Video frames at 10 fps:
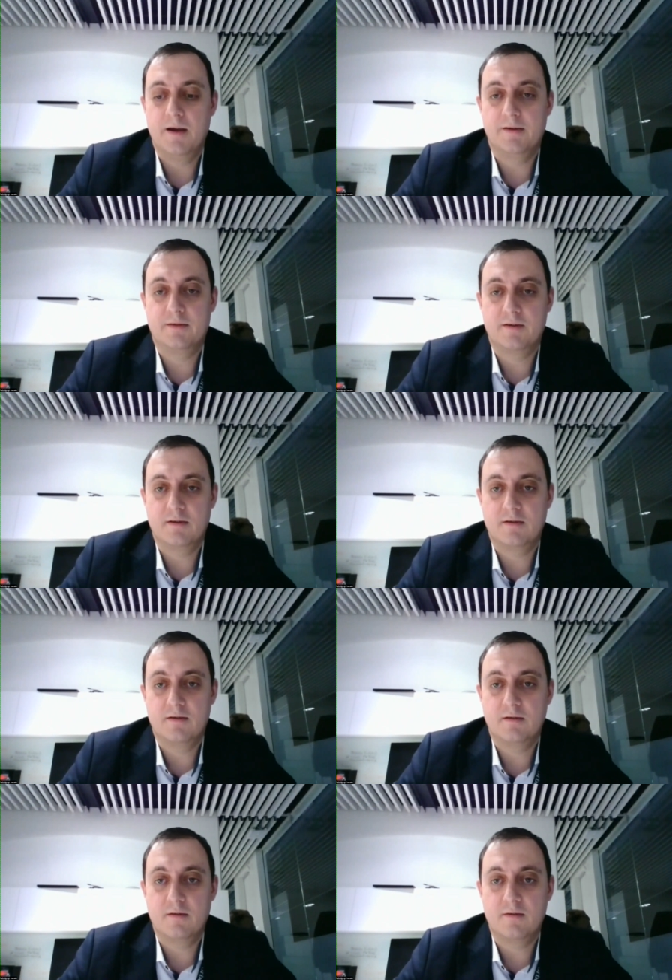and
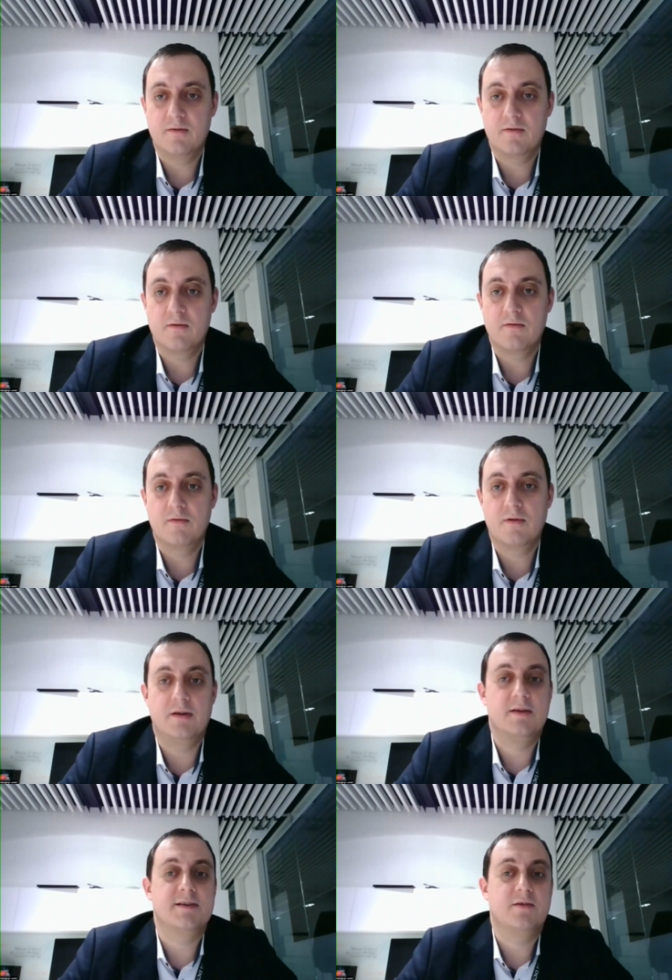uh,
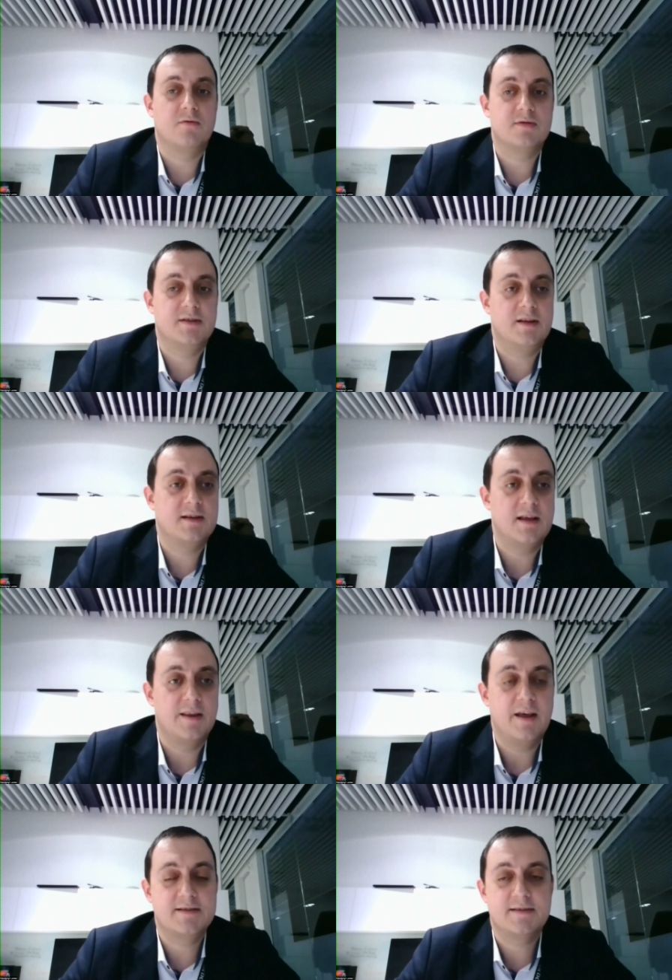it is announced that
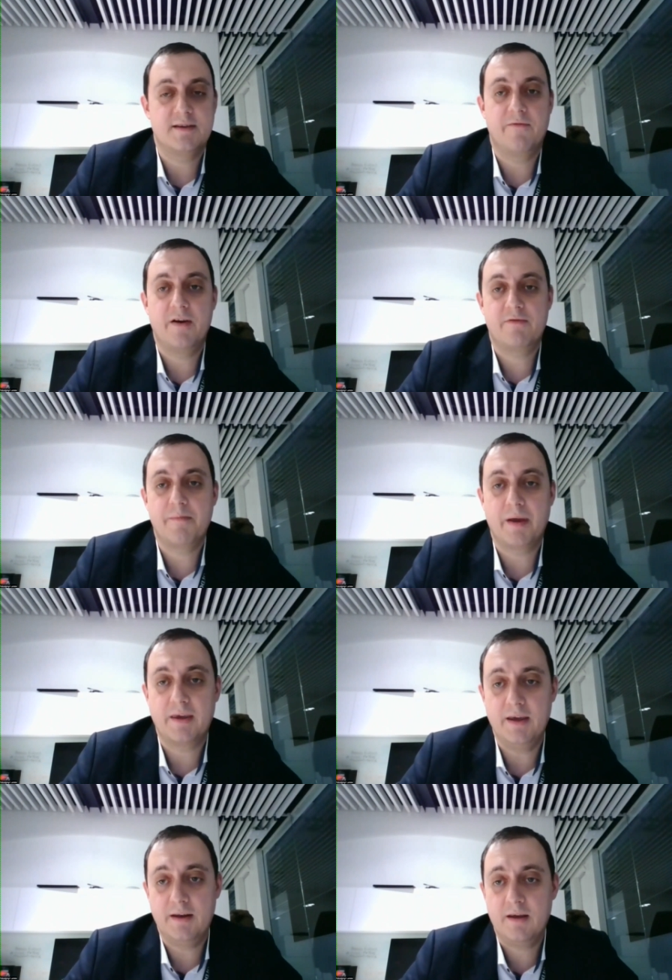that's a very
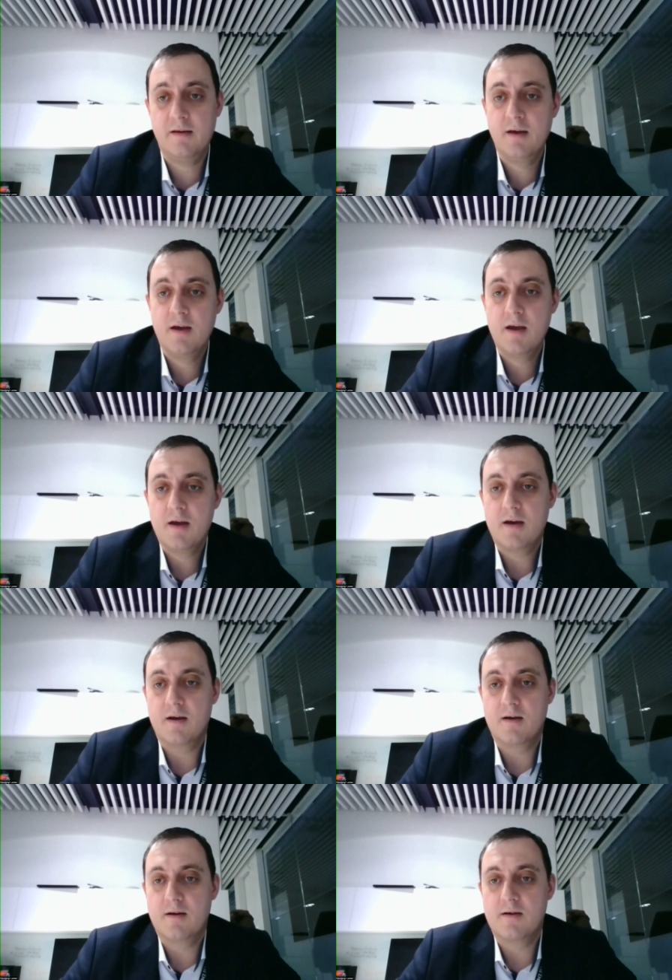beginning
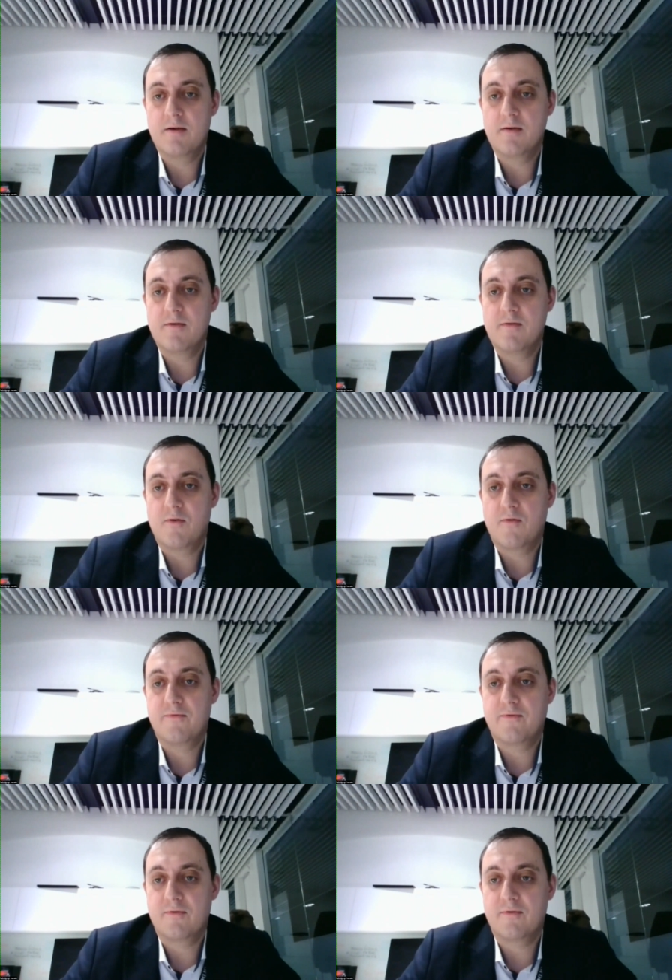uh, of
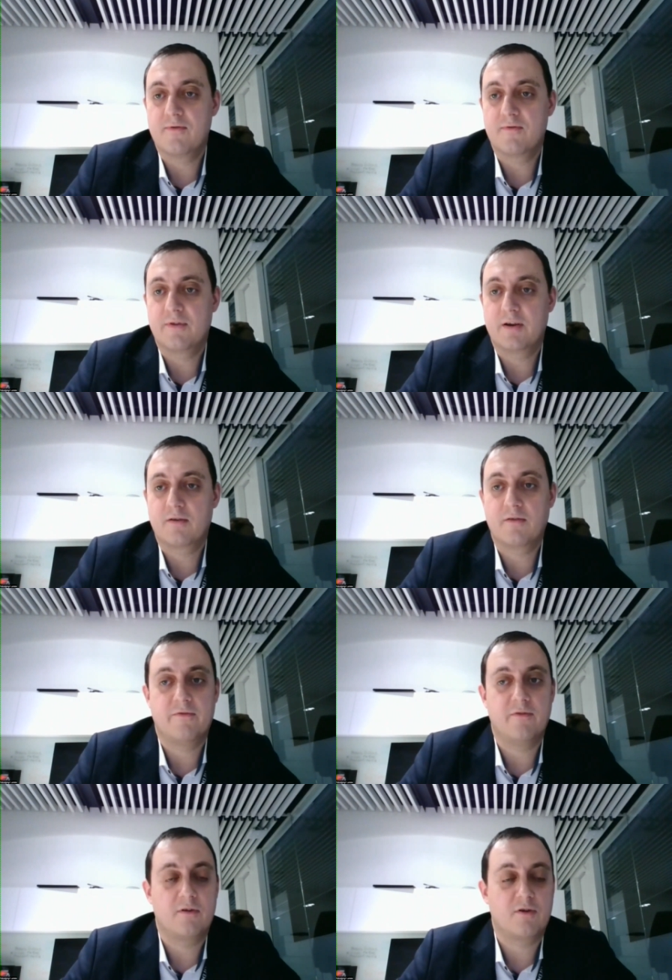uh, the
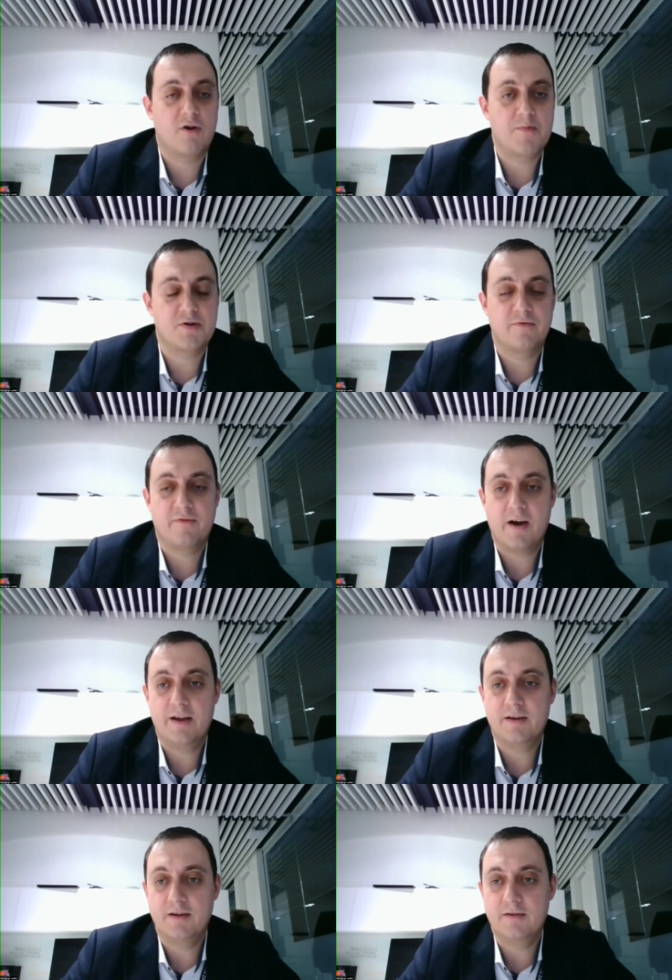corruption
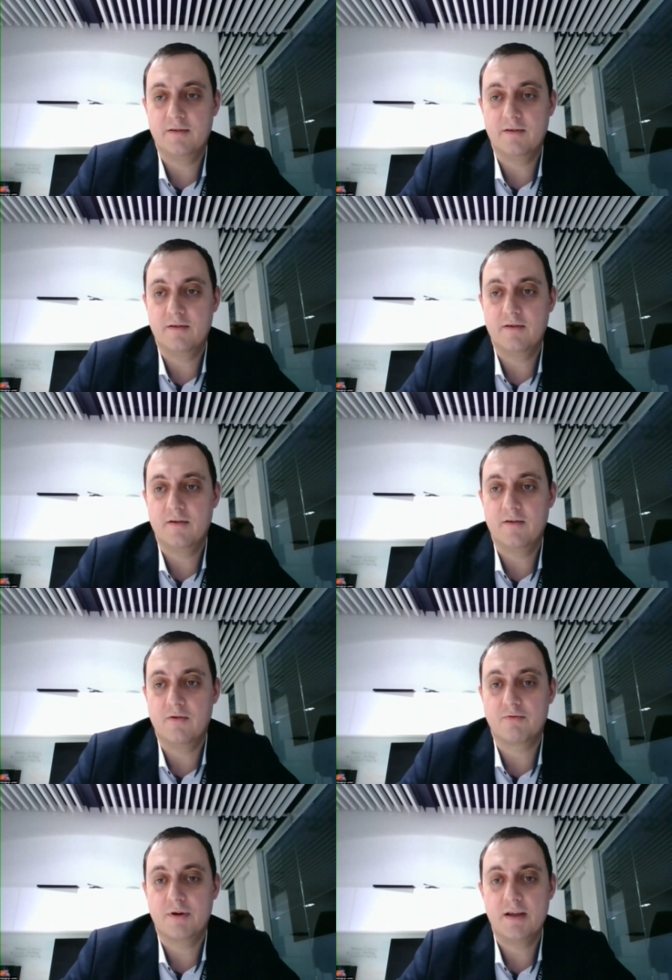fight in
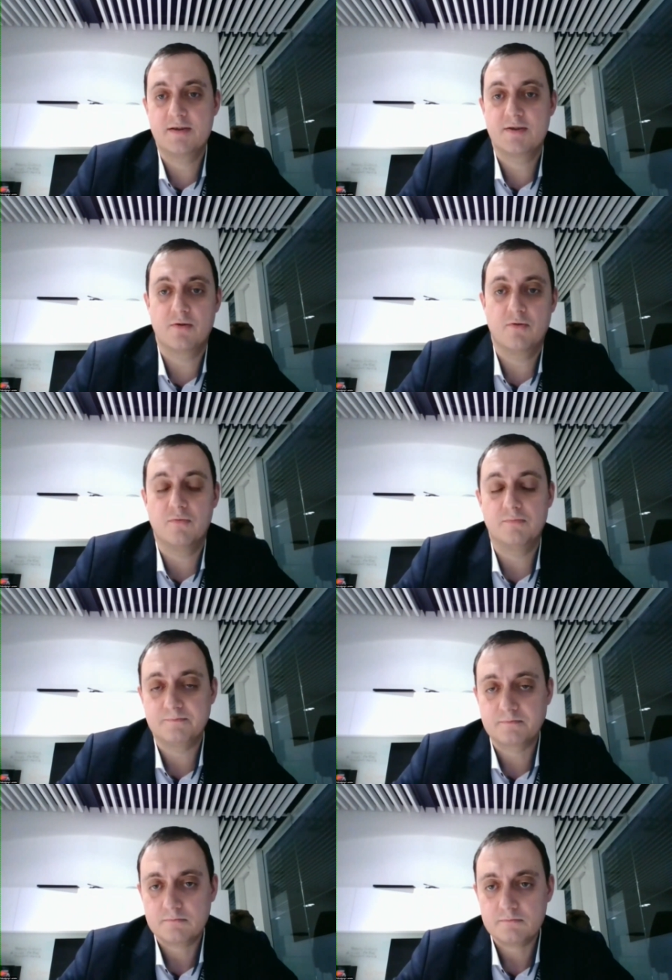Ukraine. So.
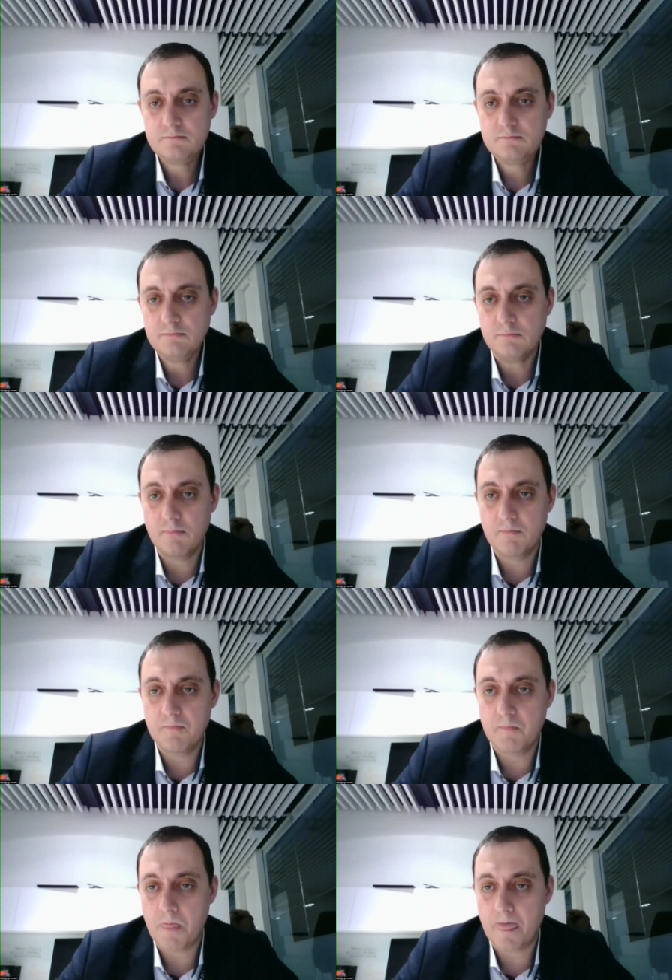
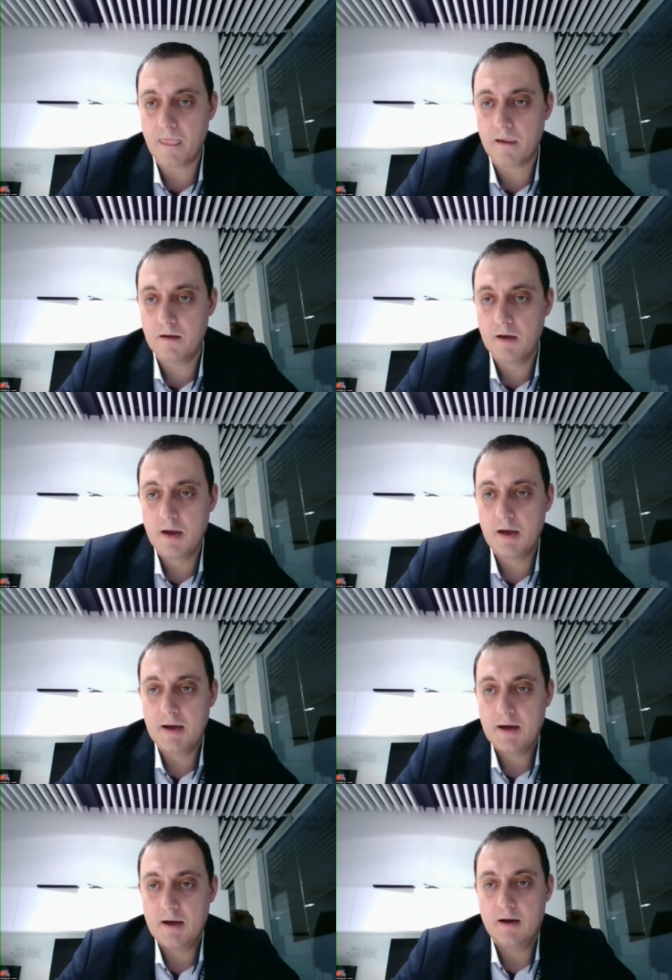Mm,
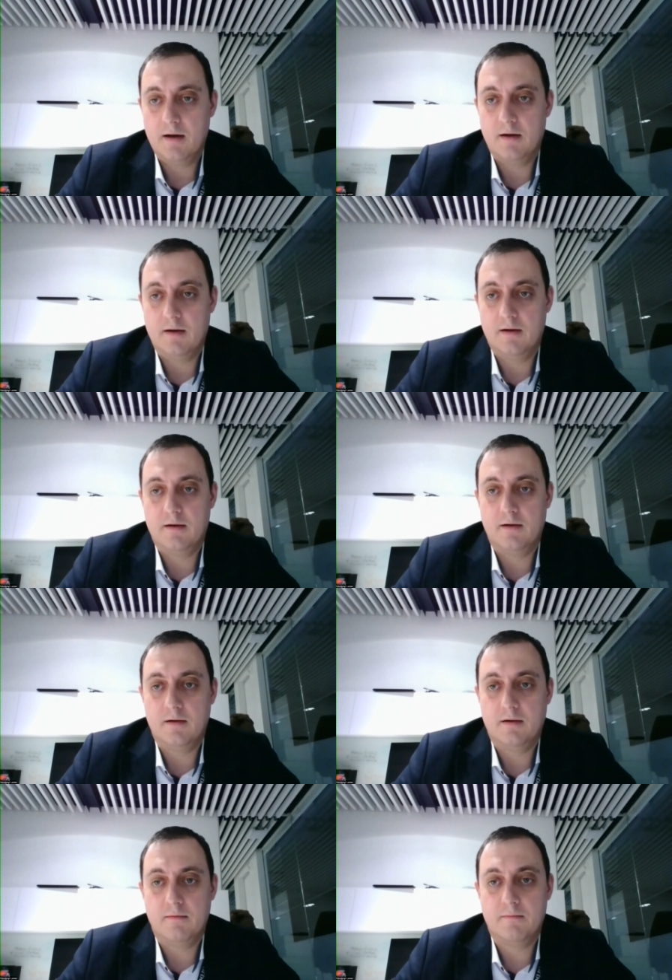
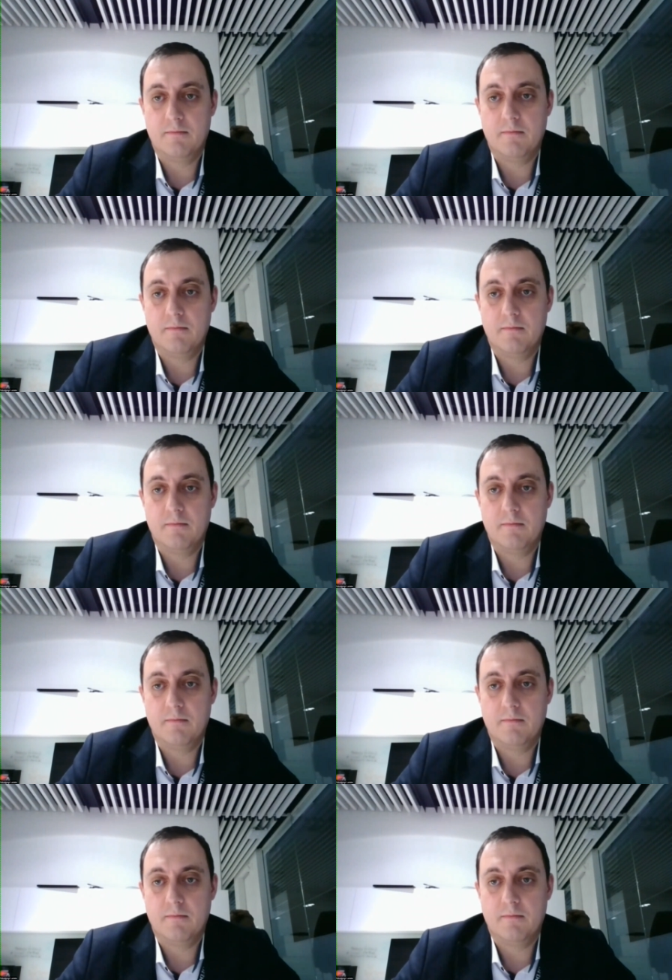uh,